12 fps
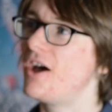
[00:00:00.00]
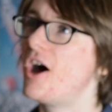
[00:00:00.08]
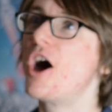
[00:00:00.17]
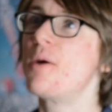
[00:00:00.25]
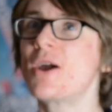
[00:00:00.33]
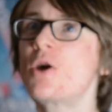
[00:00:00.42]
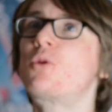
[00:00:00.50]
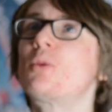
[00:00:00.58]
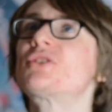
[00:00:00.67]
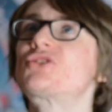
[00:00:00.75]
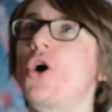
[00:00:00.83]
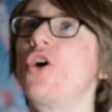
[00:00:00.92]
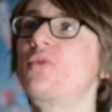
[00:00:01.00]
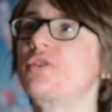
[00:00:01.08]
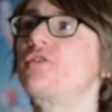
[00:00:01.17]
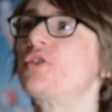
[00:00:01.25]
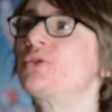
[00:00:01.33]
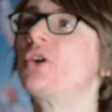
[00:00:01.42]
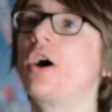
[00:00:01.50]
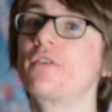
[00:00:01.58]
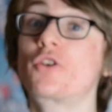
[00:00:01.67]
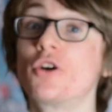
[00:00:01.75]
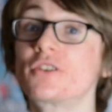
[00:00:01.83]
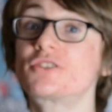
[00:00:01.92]
It'll probably start off with food that I've
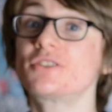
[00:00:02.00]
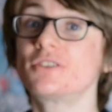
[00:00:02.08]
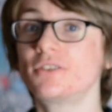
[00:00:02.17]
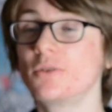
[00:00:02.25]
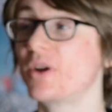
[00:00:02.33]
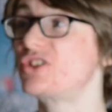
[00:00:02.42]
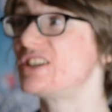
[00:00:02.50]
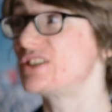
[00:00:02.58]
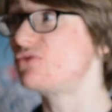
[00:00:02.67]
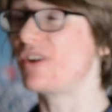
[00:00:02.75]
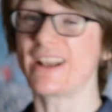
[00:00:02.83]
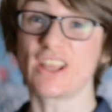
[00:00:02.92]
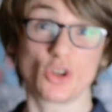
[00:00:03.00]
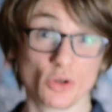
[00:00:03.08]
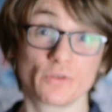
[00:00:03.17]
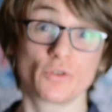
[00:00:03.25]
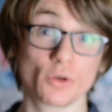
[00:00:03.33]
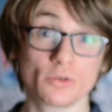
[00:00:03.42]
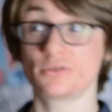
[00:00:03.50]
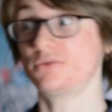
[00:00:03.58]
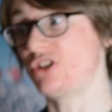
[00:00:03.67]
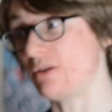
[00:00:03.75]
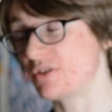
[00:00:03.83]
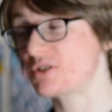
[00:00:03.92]
cooked, which is really good food,
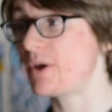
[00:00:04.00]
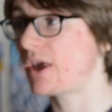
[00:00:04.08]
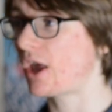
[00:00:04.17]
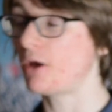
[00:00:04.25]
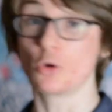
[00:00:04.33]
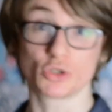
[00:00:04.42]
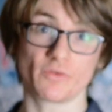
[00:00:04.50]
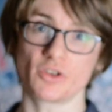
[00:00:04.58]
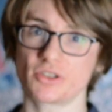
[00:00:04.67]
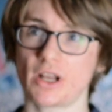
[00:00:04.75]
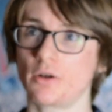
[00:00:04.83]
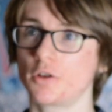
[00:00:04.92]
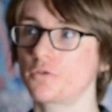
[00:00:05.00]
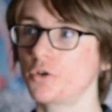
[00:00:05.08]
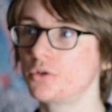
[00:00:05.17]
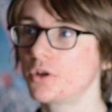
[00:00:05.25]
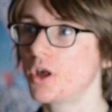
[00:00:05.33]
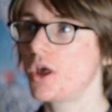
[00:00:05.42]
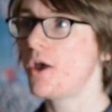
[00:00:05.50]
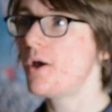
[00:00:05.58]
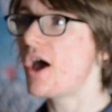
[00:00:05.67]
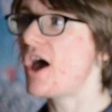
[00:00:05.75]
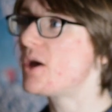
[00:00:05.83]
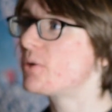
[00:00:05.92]
generally speaking, also vegetarian food.
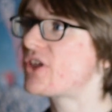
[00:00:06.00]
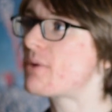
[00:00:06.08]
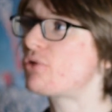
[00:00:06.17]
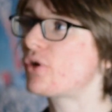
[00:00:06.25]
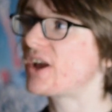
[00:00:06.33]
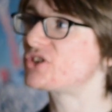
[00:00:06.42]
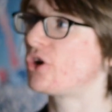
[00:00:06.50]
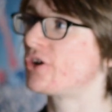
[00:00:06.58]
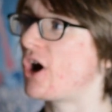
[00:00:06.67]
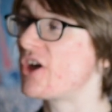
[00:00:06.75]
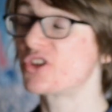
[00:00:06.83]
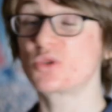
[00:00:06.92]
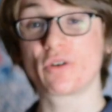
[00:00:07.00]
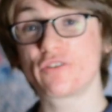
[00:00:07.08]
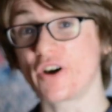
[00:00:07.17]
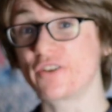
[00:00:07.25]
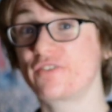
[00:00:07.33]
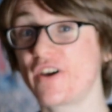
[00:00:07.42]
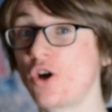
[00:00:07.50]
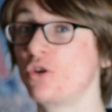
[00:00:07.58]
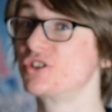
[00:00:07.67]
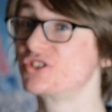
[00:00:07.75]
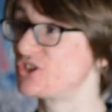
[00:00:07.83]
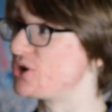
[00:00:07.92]
It will then progress on either to a fun fair or
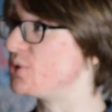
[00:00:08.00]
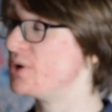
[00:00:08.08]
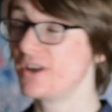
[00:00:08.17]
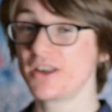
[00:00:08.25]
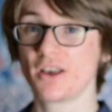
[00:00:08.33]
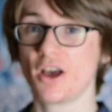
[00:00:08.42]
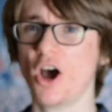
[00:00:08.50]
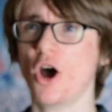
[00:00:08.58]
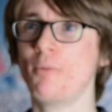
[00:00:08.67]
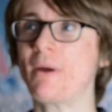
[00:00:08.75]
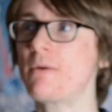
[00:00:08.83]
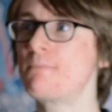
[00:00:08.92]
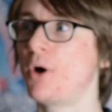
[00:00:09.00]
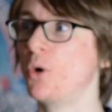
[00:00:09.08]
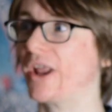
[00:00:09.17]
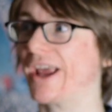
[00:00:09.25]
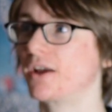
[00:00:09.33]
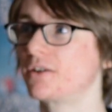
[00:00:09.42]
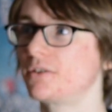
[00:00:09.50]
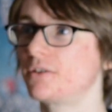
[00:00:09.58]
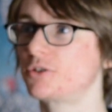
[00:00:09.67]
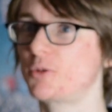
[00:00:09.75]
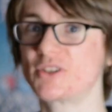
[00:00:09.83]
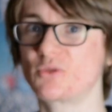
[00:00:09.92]
a zoo. Maybe bowling.
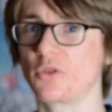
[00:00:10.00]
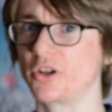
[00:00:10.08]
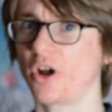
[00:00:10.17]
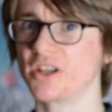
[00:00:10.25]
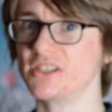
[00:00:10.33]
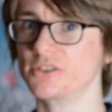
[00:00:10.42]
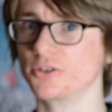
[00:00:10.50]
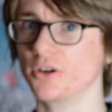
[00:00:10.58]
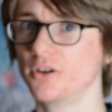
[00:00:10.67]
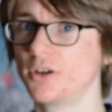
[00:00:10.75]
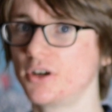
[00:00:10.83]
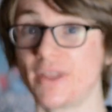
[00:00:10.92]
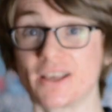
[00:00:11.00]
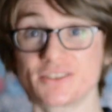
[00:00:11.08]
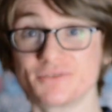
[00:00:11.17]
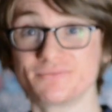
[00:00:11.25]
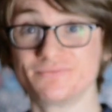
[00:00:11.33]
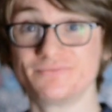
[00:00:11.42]
It depends if we're in the 90s or not. Next.